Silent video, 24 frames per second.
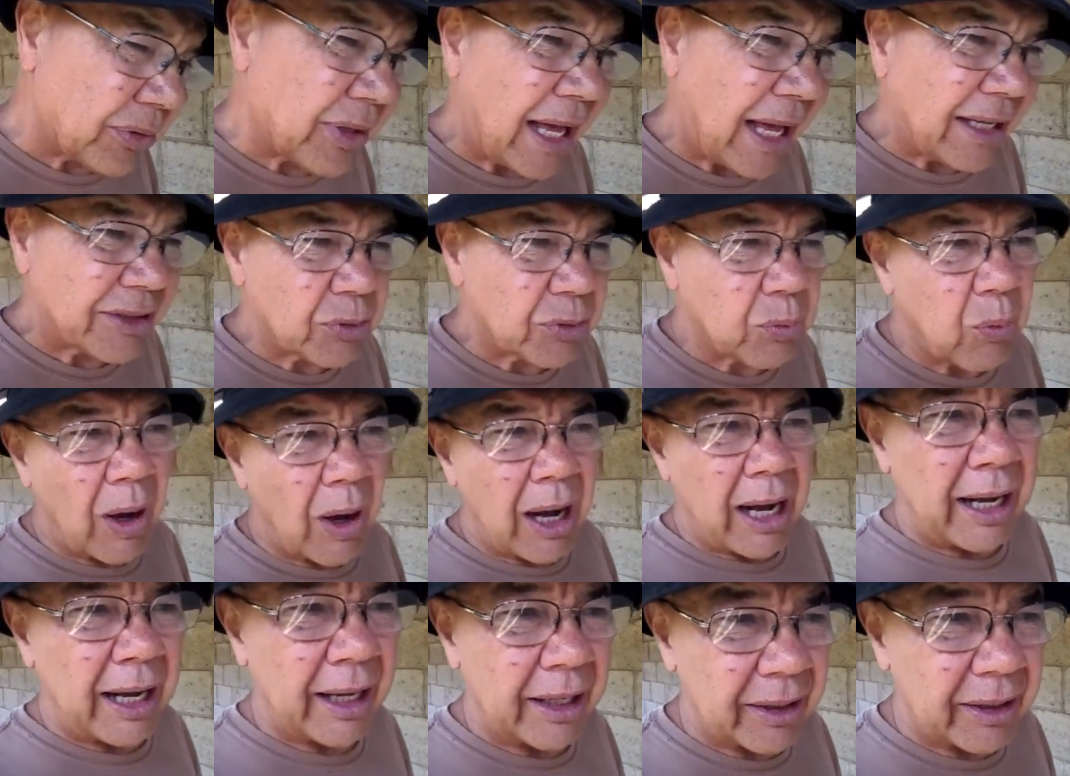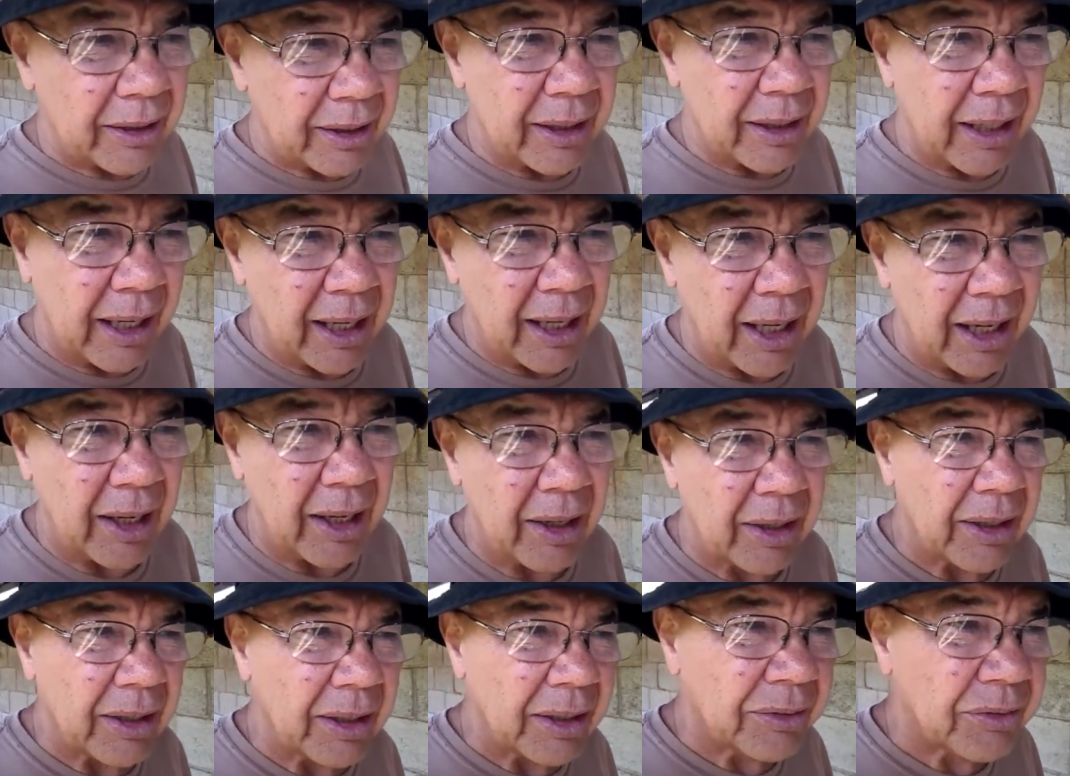that's why
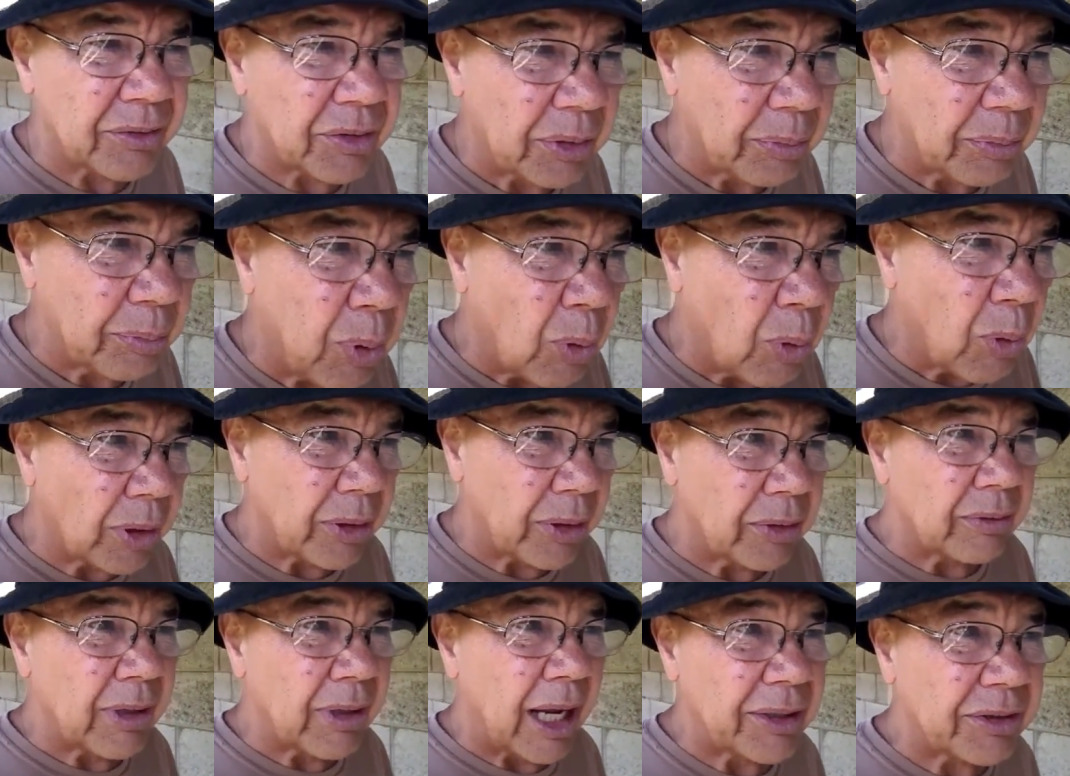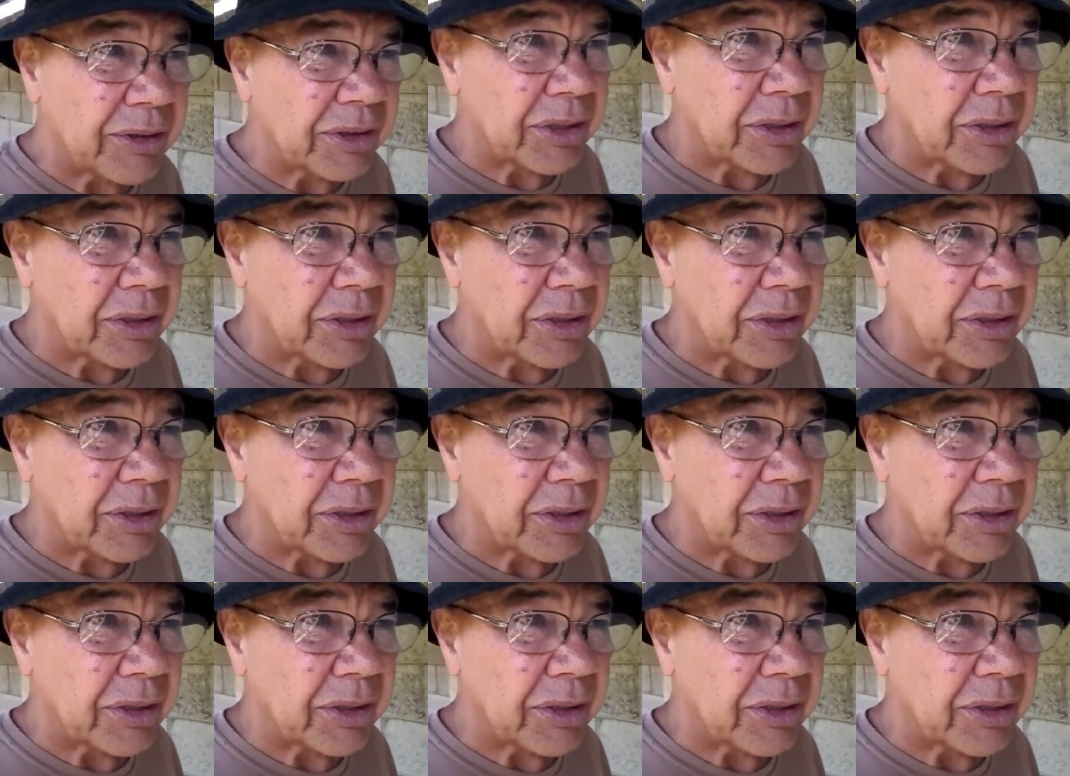it's important not